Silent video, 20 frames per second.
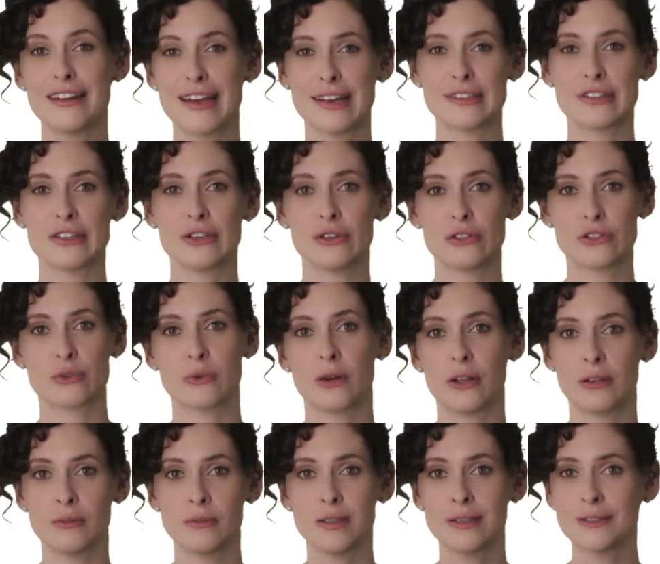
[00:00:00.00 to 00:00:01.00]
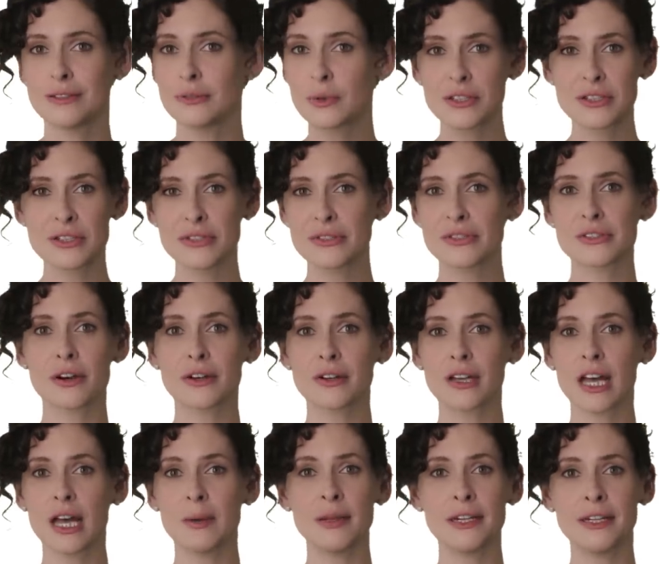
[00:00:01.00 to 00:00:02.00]
as usual. Once you start
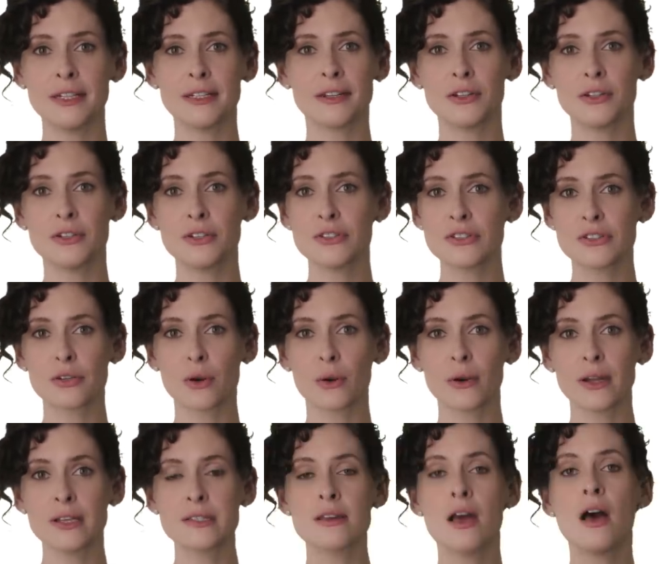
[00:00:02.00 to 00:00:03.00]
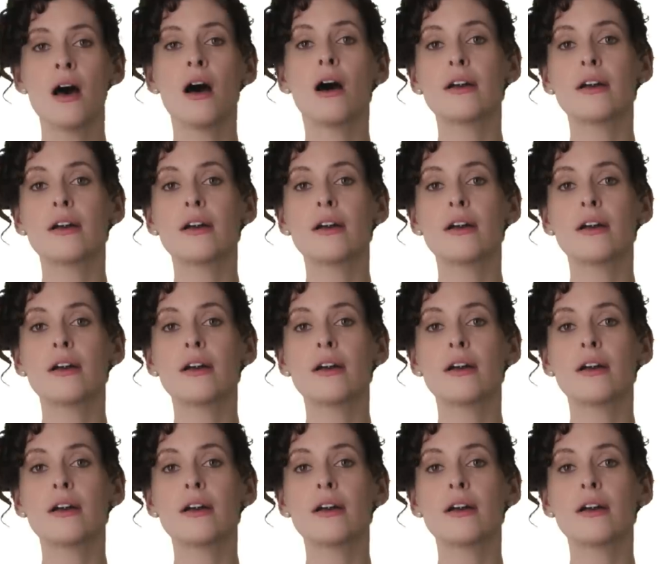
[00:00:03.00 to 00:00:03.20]
commenting on the news stories,